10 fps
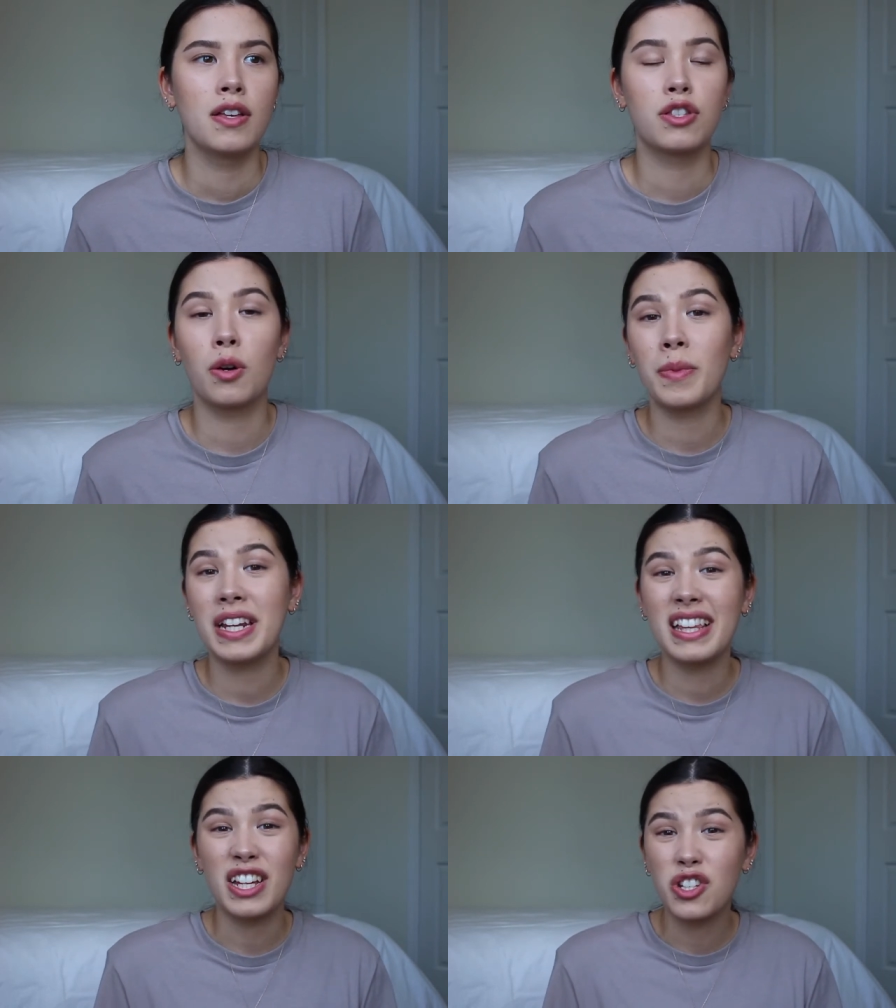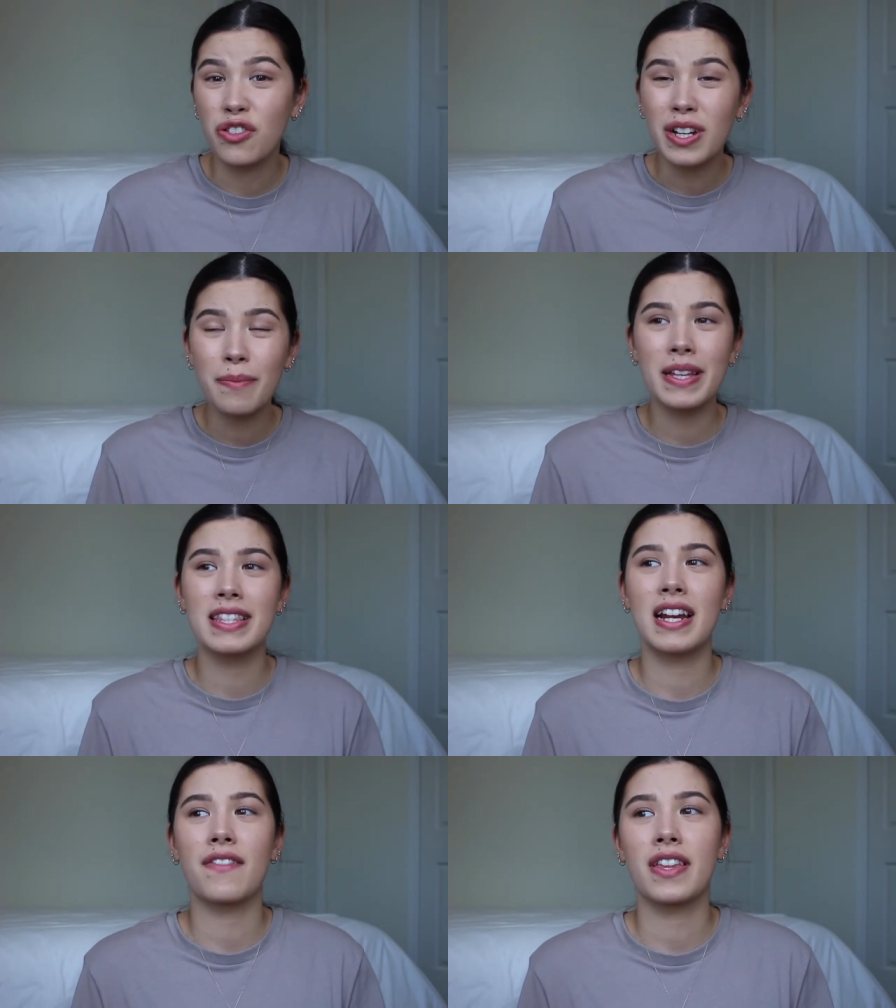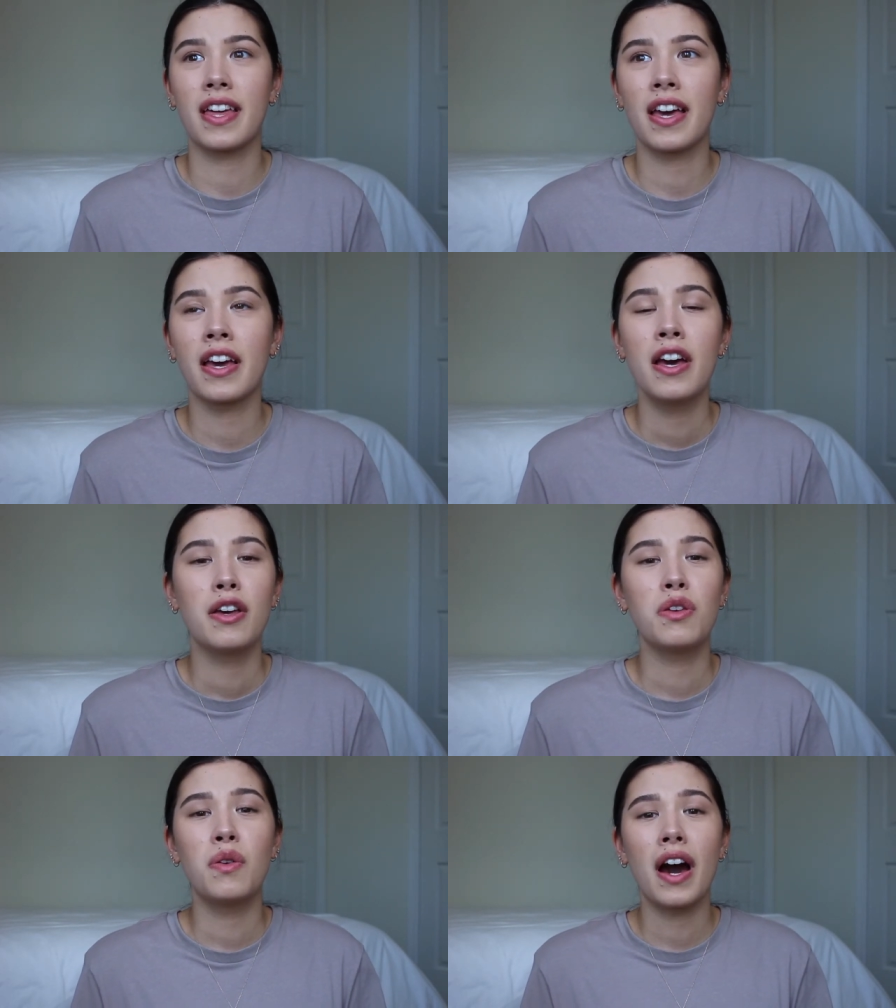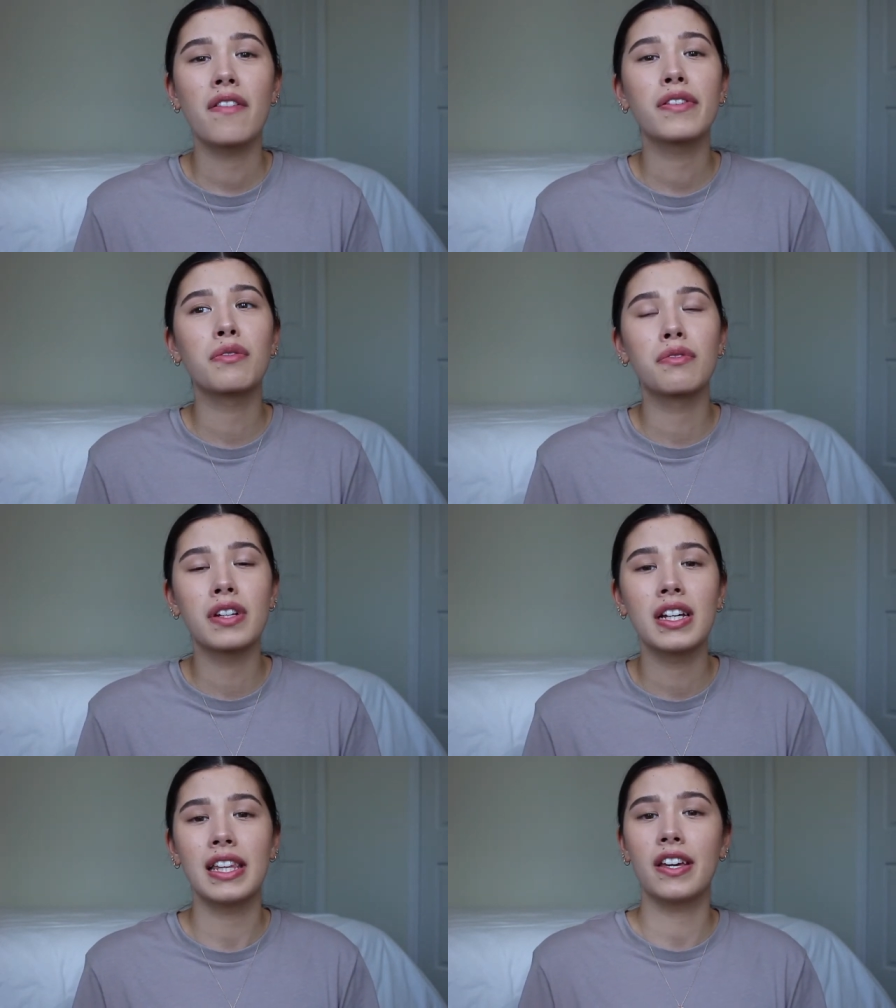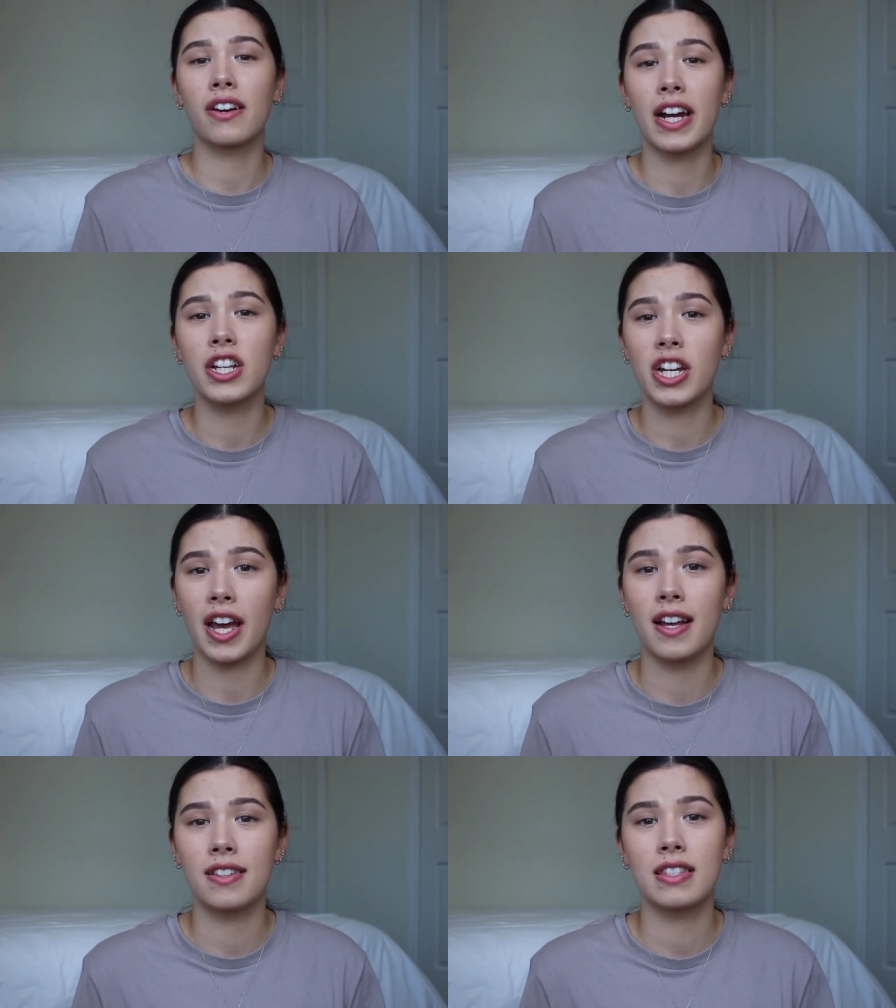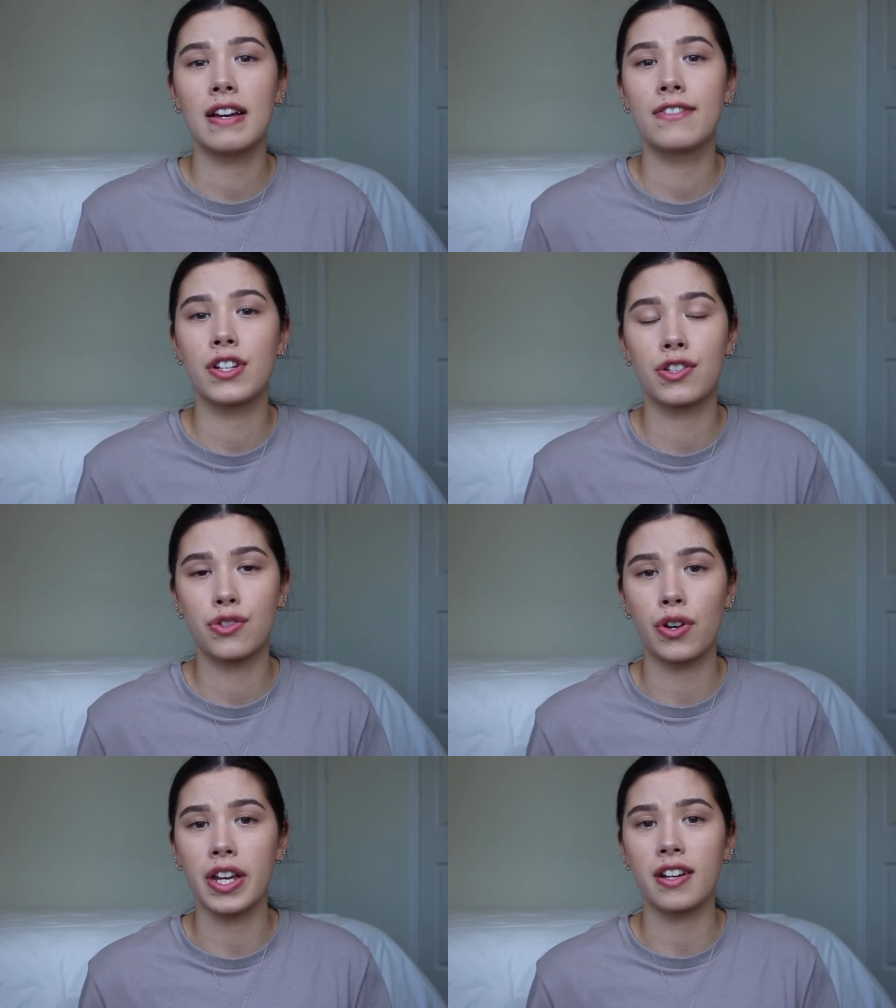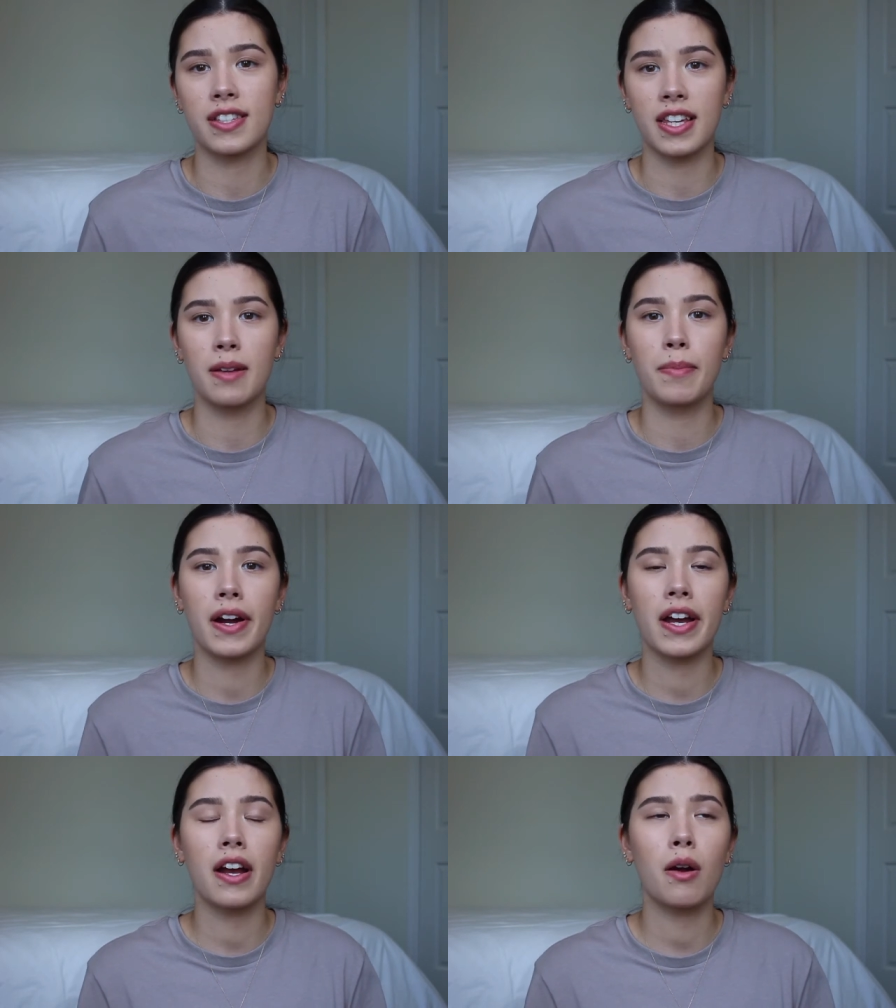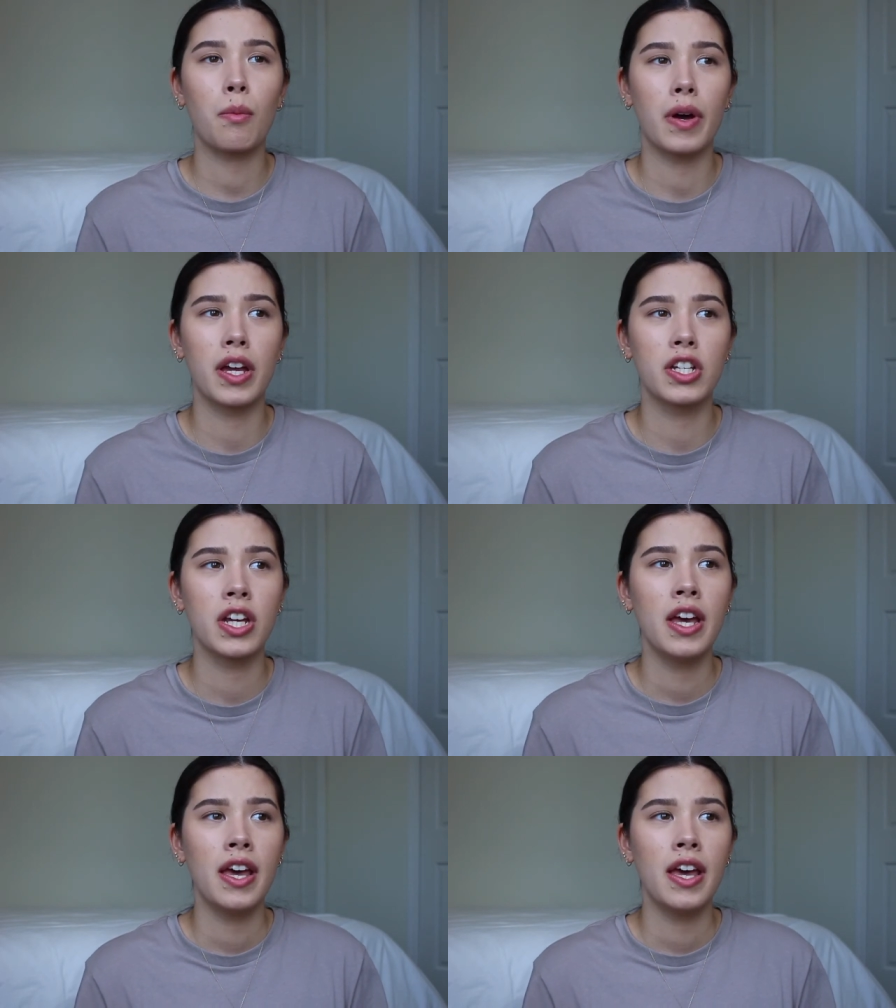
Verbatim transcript: so many like treatments and everything, you have a really great chance of destroying your skin barrier, which